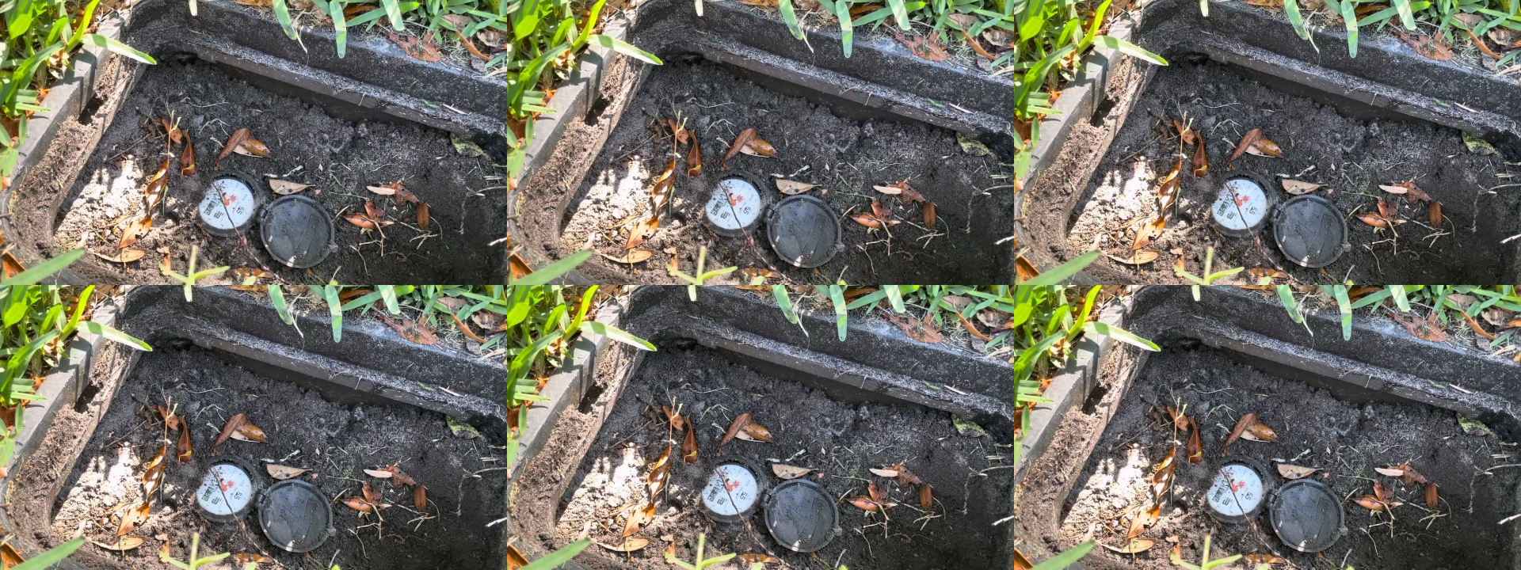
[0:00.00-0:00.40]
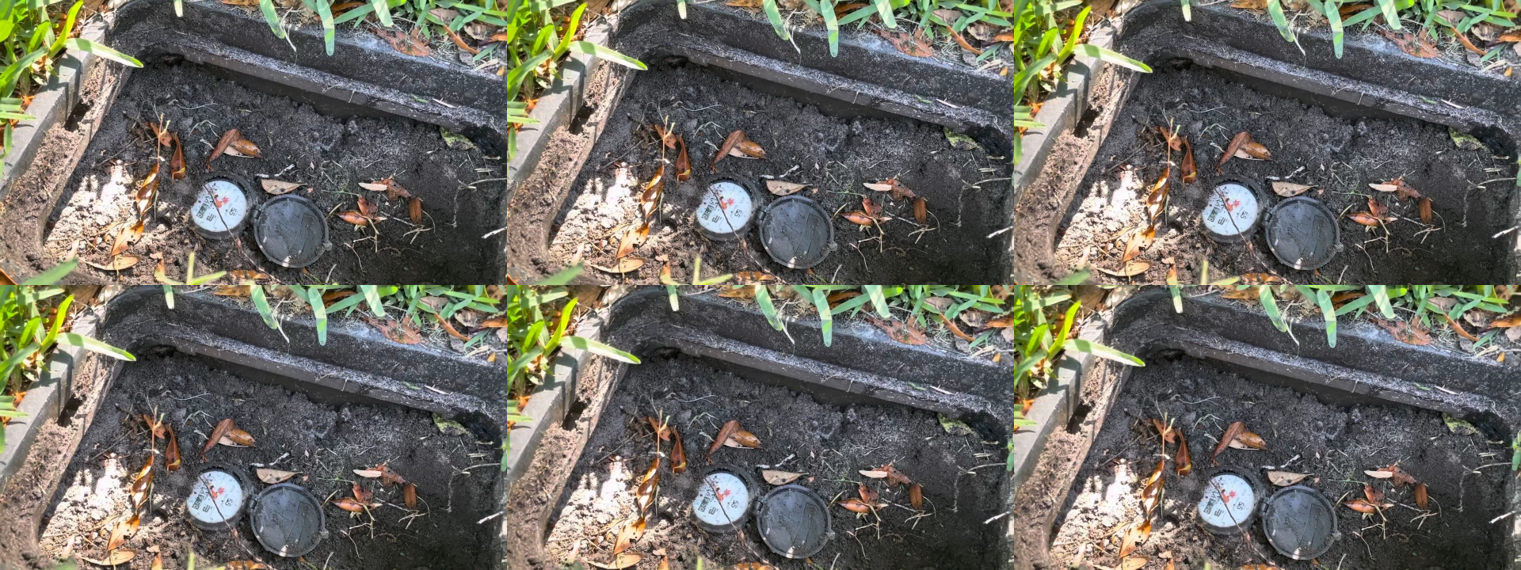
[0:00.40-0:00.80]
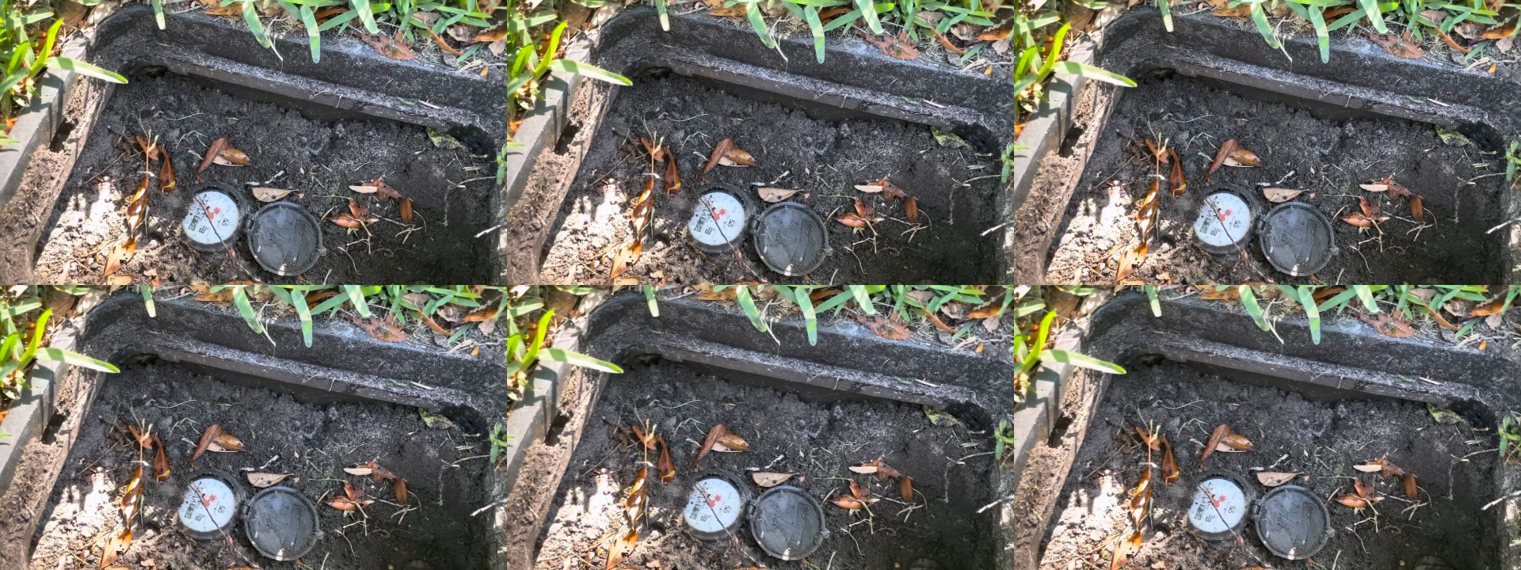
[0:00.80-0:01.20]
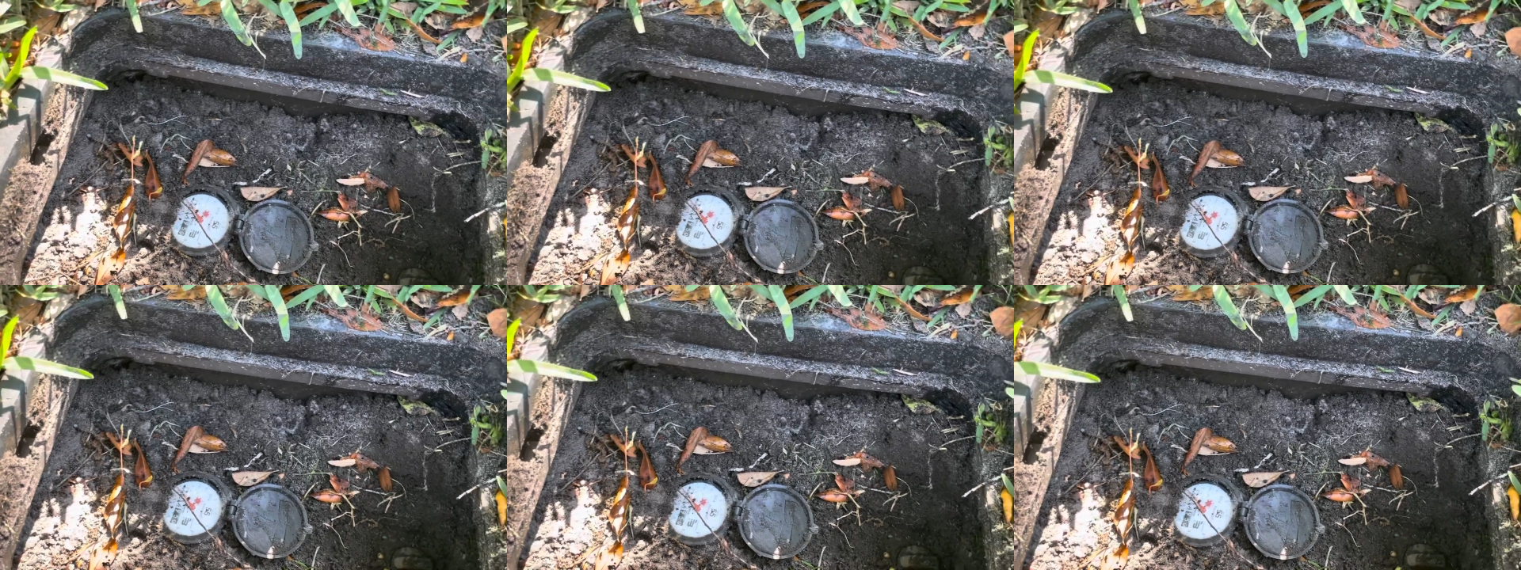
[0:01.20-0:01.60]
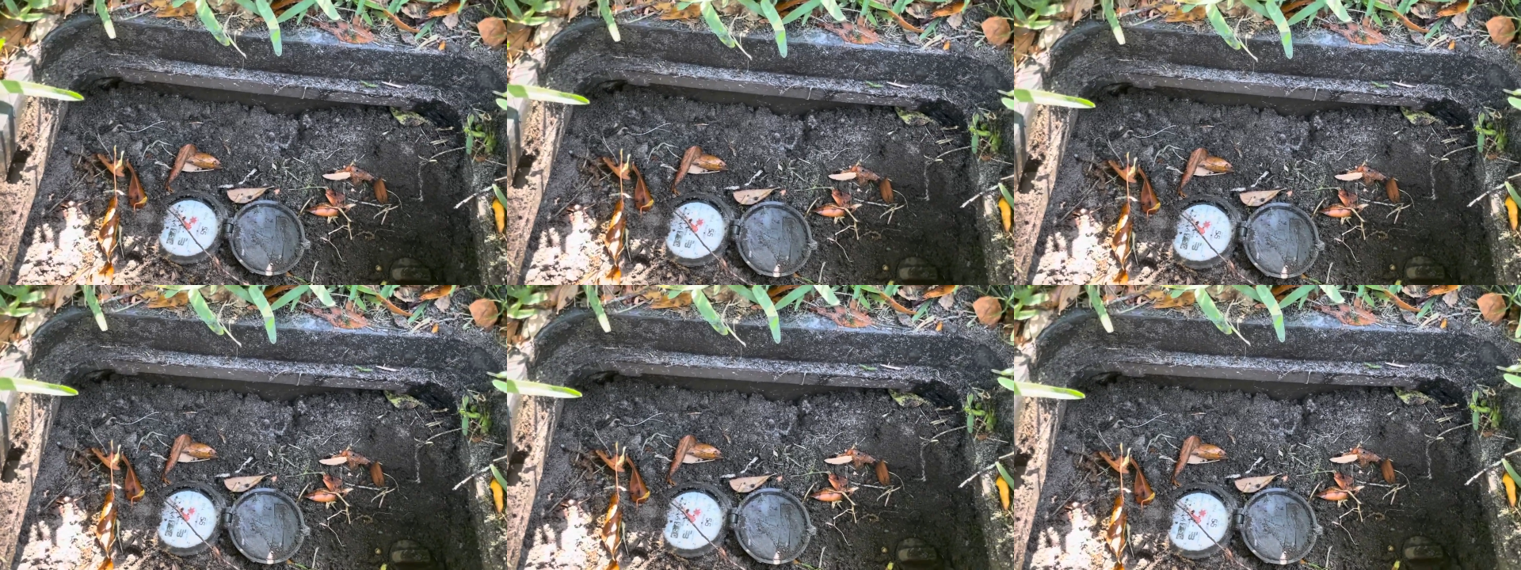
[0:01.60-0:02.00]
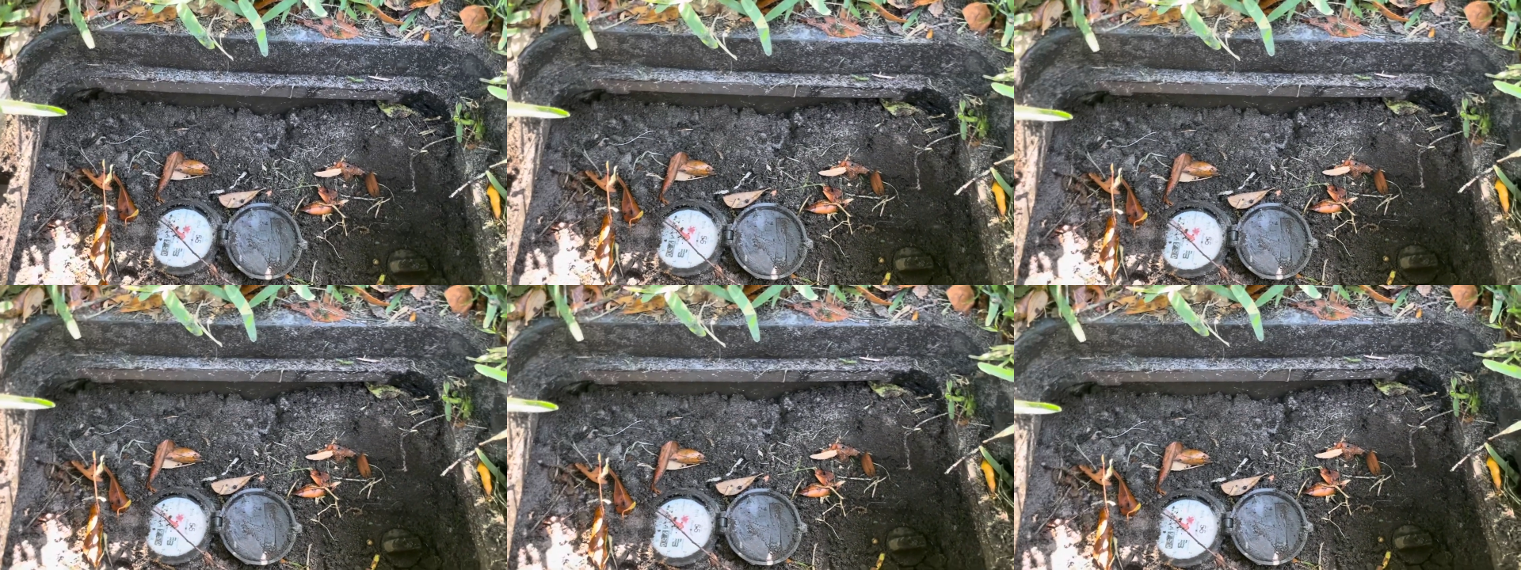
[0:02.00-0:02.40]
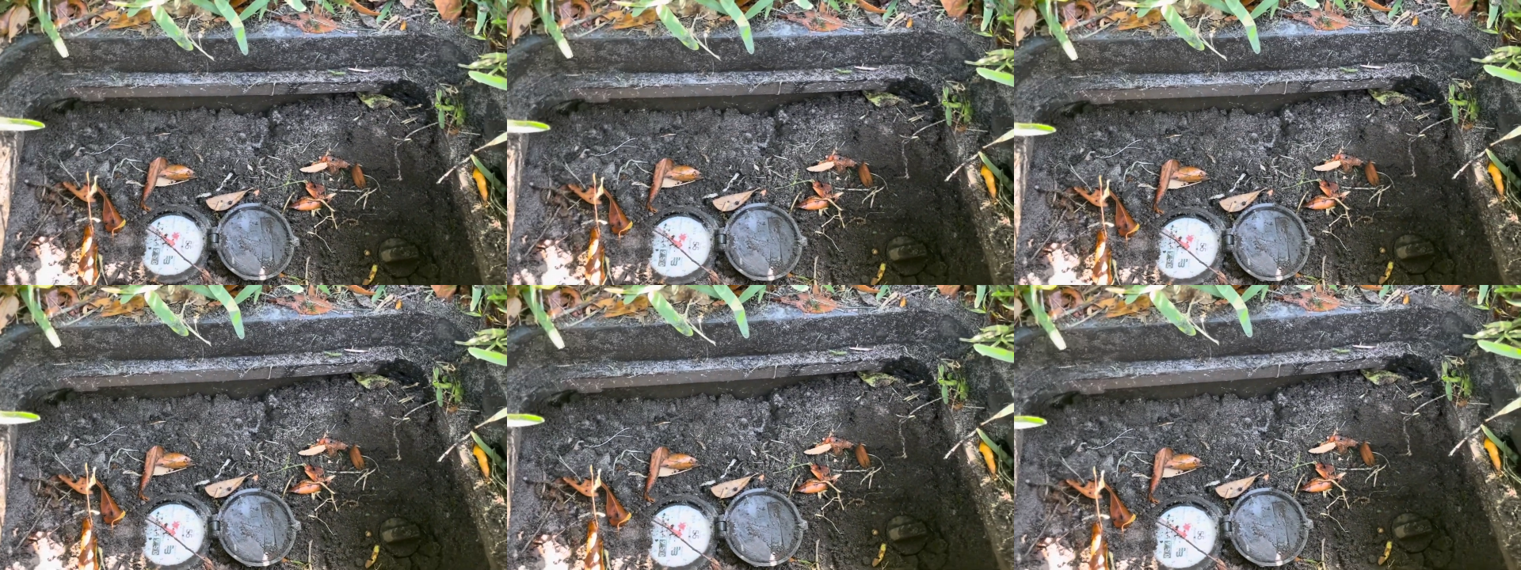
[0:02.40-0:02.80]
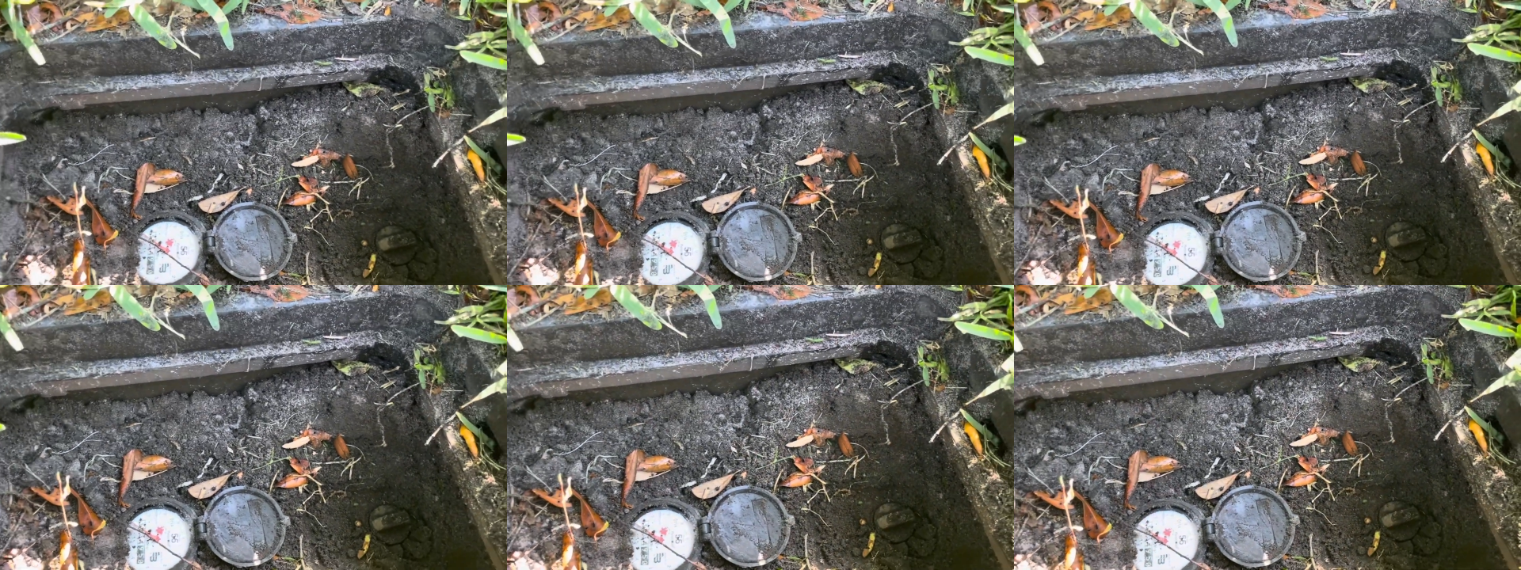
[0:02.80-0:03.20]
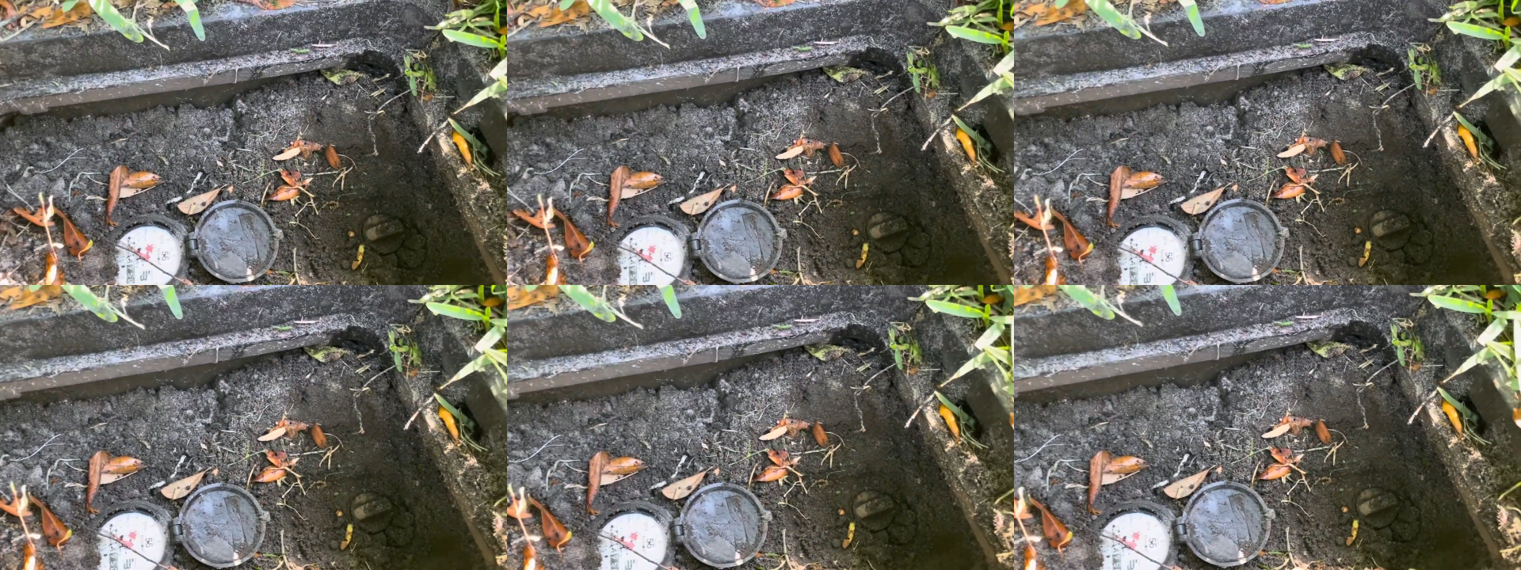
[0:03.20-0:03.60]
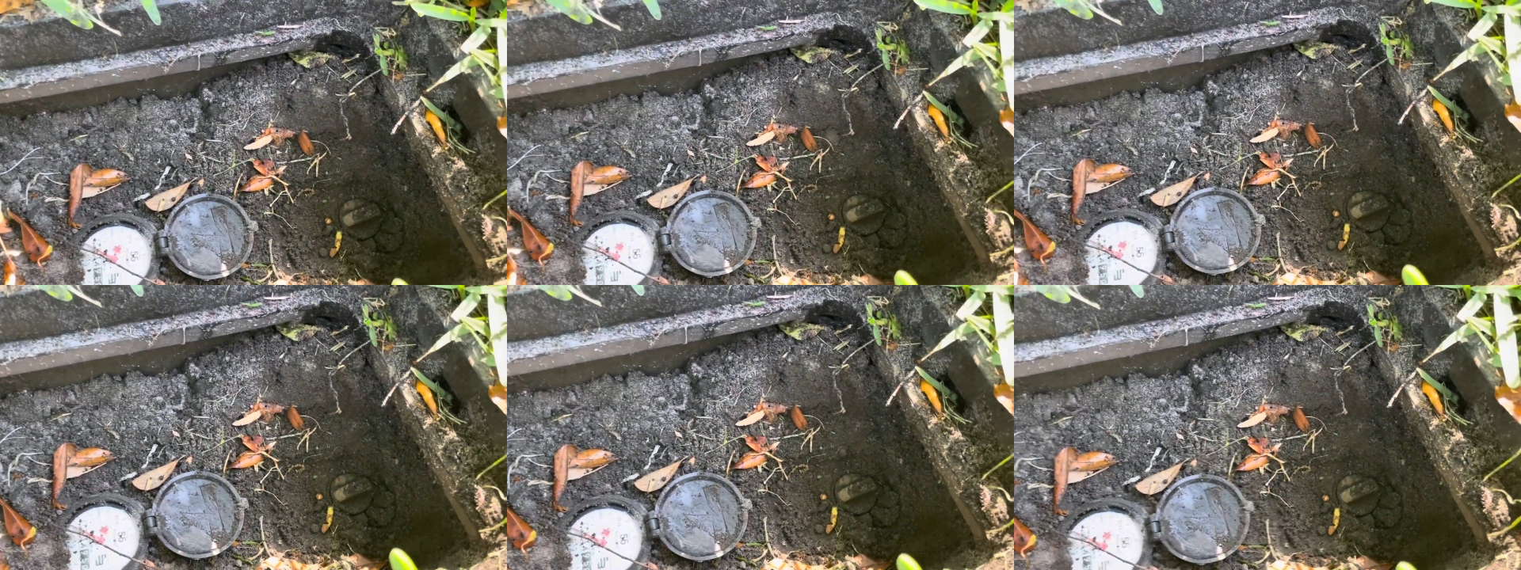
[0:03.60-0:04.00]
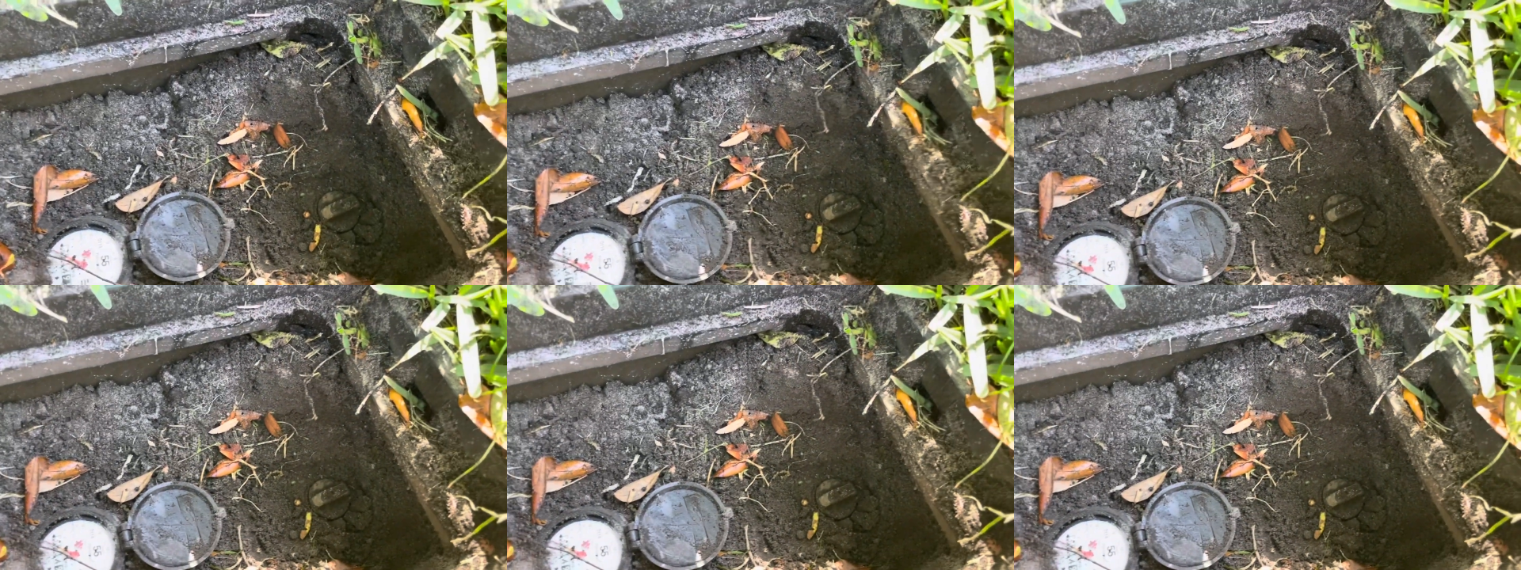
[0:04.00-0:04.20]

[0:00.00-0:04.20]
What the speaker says: No face is visible, so there are no lips to read.